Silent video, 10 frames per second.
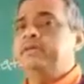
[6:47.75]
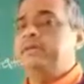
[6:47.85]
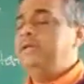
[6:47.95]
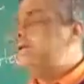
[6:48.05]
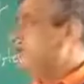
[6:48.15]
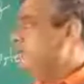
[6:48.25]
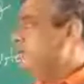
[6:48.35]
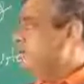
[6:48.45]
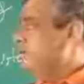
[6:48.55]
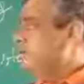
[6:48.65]
Clear?
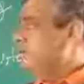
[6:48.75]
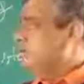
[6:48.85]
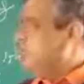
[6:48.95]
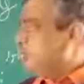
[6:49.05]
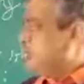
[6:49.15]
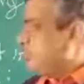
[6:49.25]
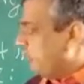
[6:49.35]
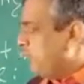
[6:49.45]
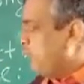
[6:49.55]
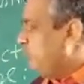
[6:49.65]
Suppose you
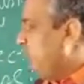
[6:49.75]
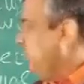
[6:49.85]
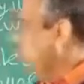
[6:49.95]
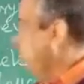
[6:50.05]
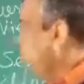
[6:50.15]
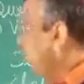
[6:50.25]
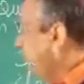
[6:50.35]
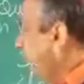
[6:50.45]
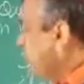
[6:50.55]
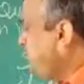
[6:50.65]
want to
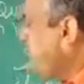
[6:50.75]
display